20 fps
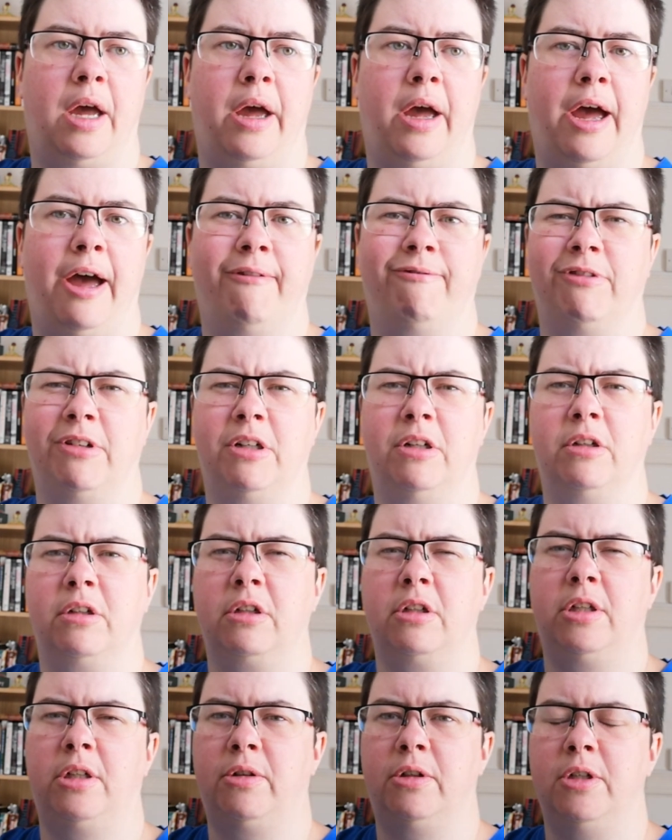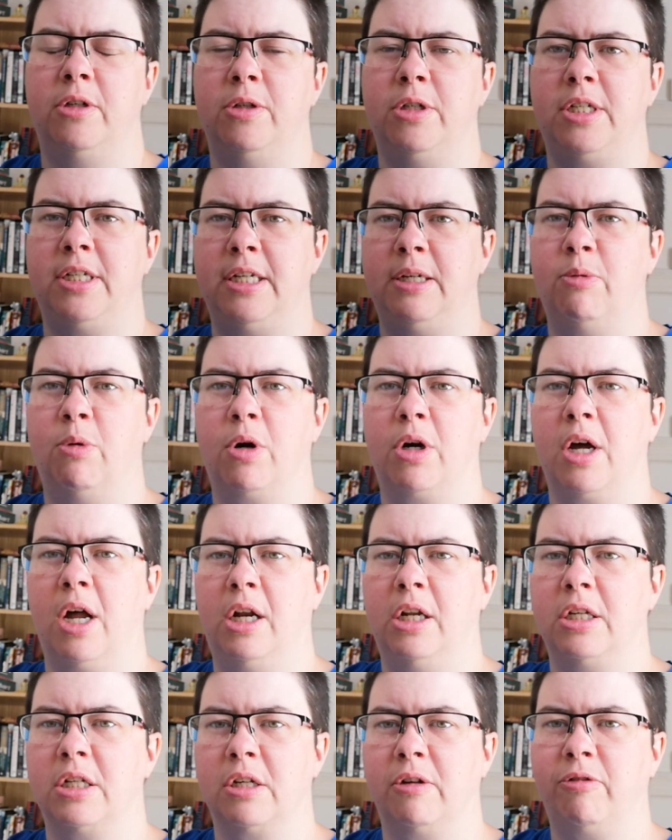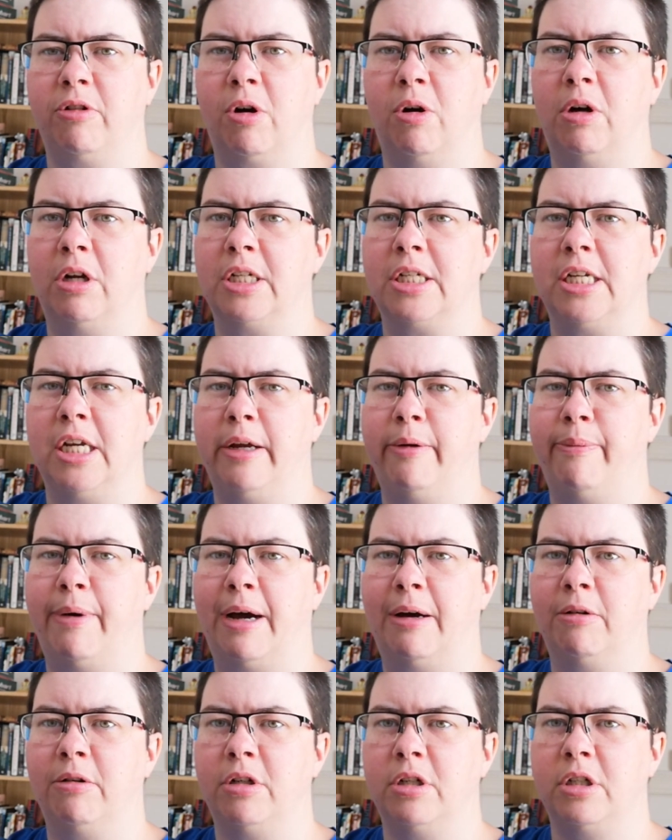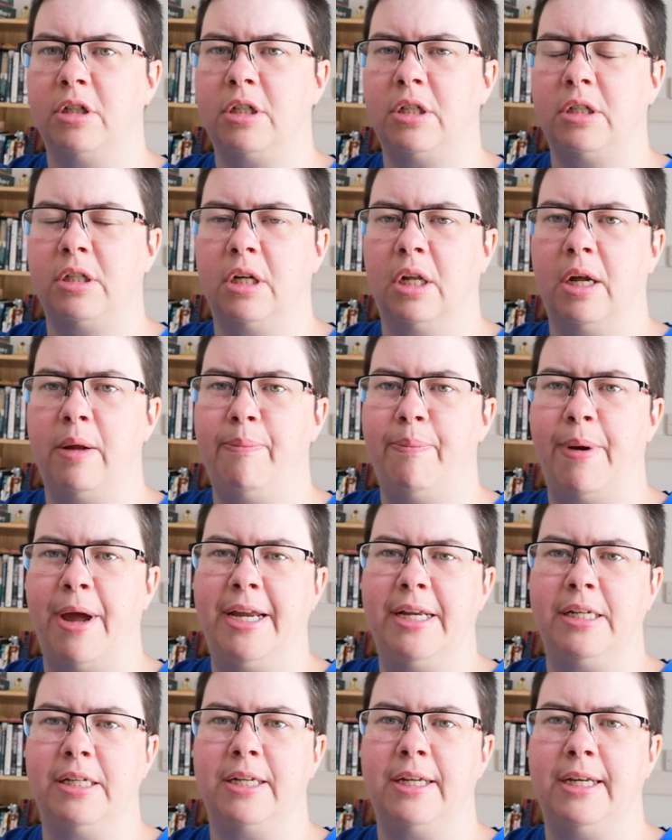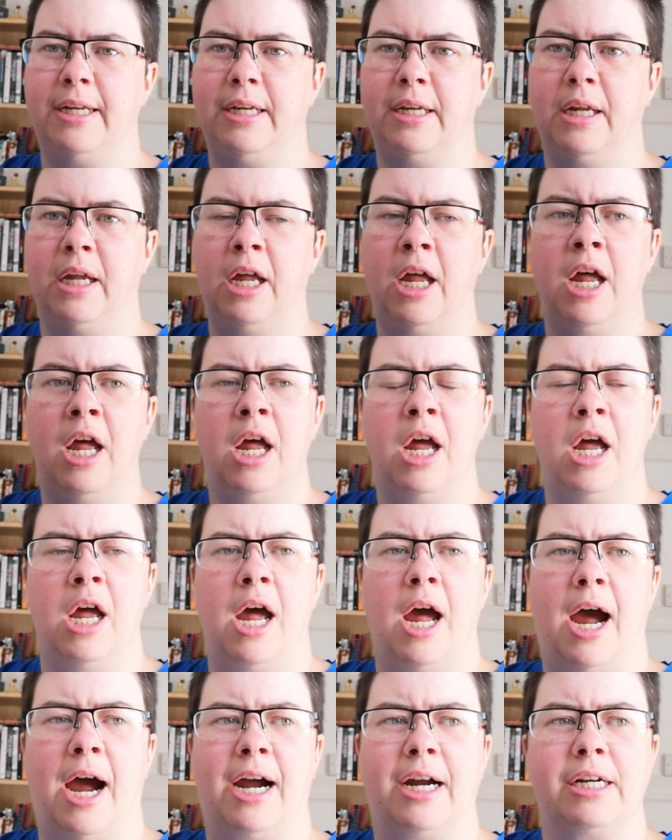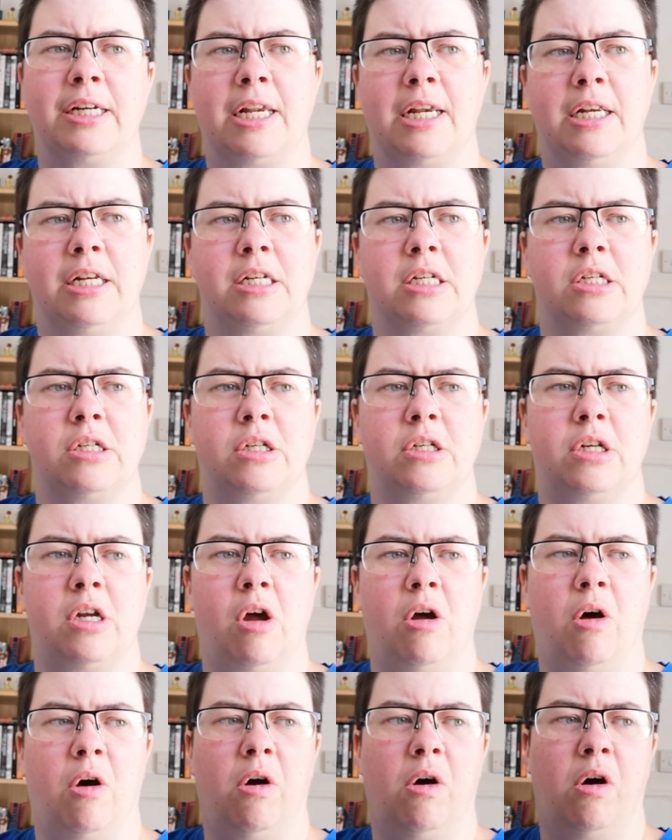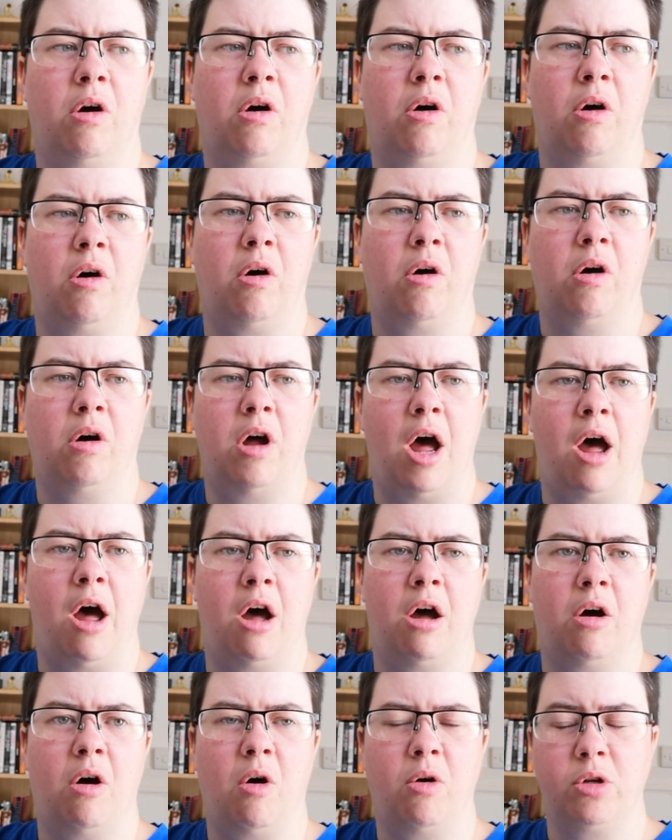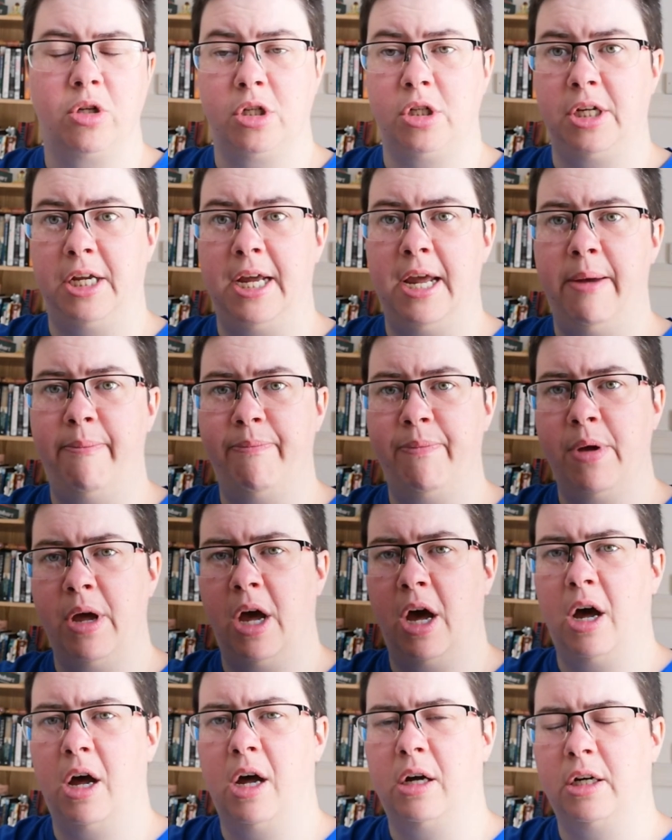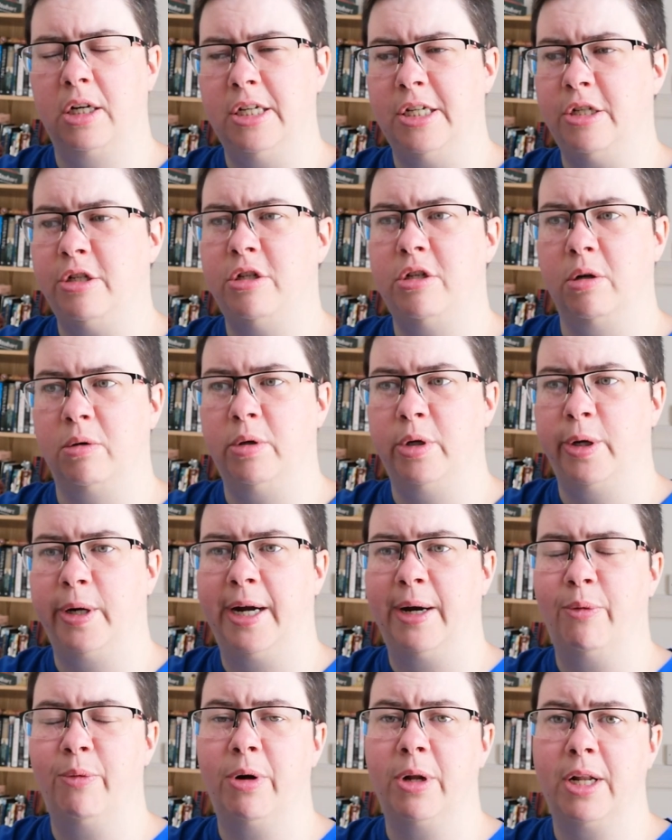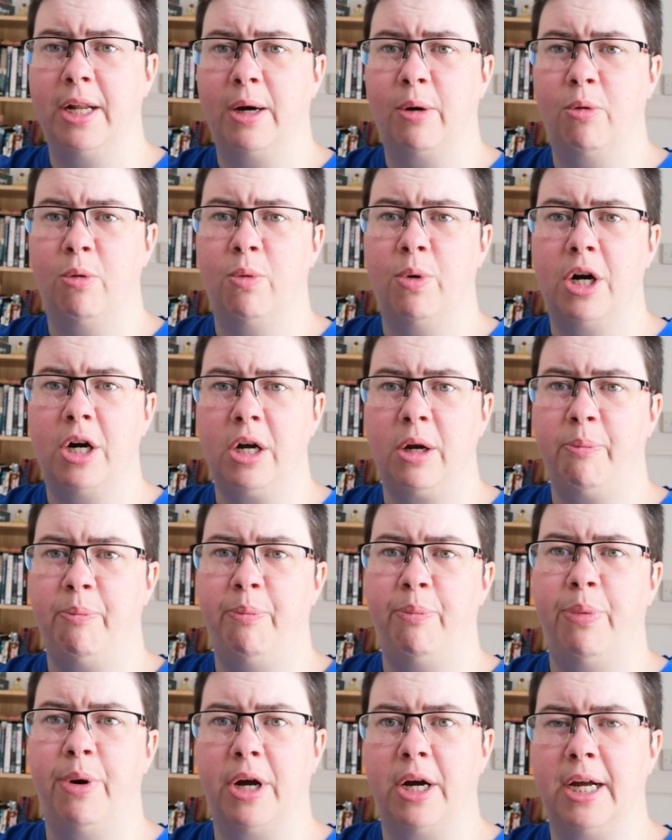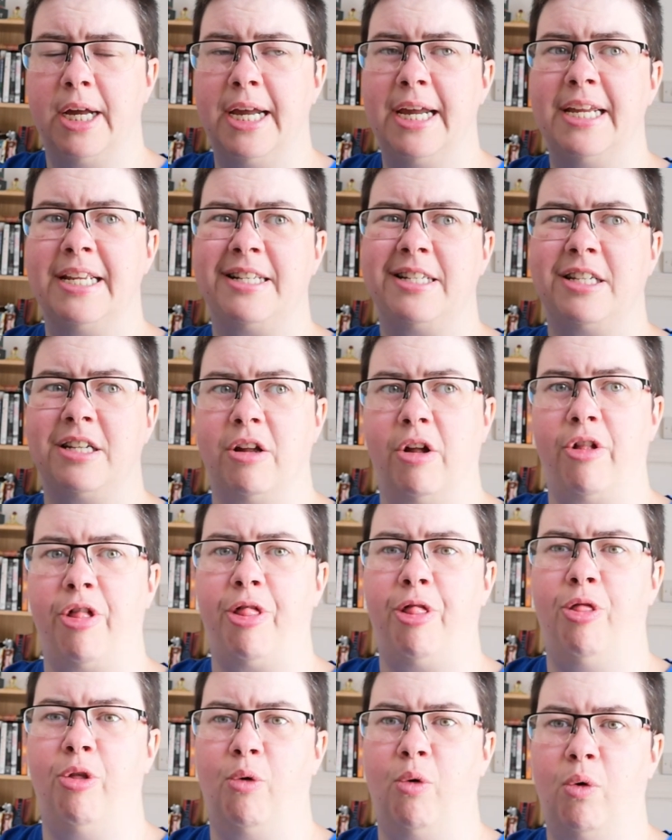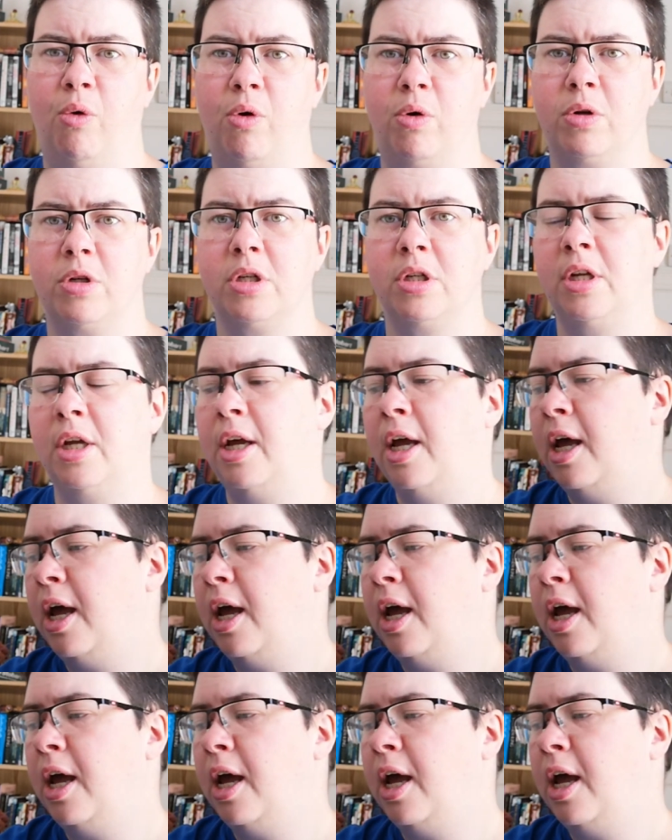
have a look through, see what colours I've got, and see about just like painting accents onto him. I don't know how well that will work, but it's a thought.